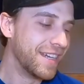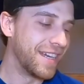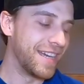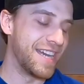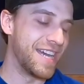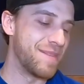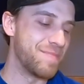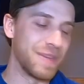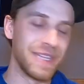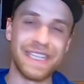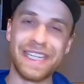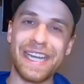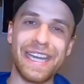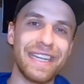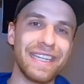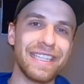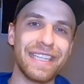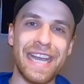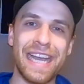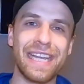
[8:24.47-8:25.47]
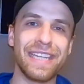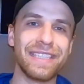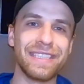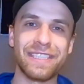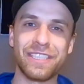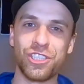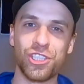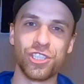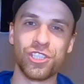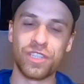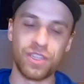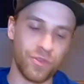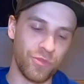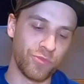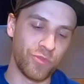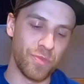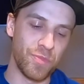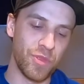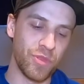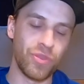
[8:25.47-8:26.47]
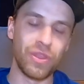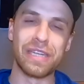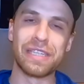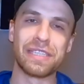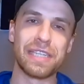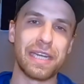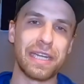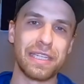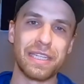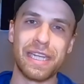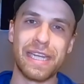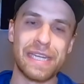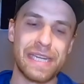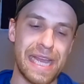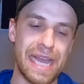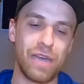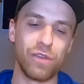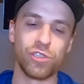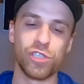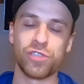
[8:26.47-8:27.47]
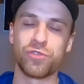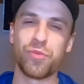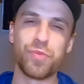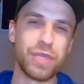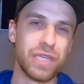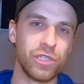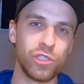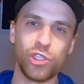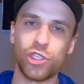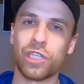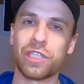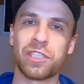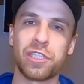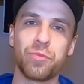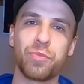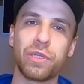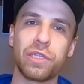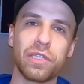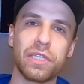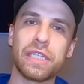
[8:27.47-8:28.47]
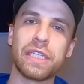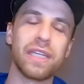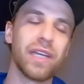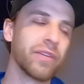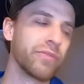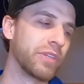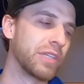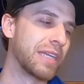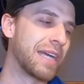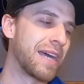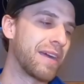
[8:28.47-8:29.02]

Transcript: Um, again, at just the, from the things that I laid out, just from the adjustability of it,